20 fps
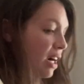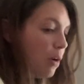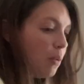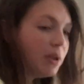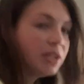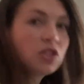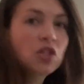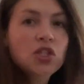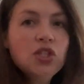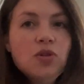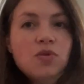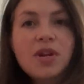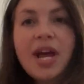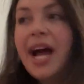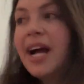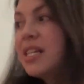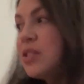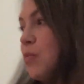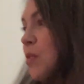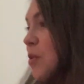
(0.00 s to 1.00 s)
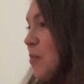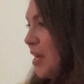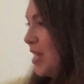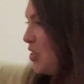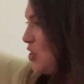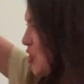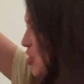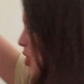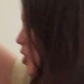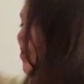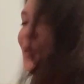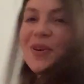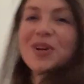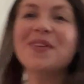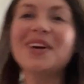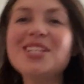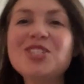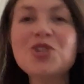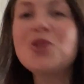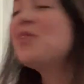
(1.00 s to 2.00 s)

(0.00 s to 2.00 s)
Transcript: out what to do next. What do I do? What do I do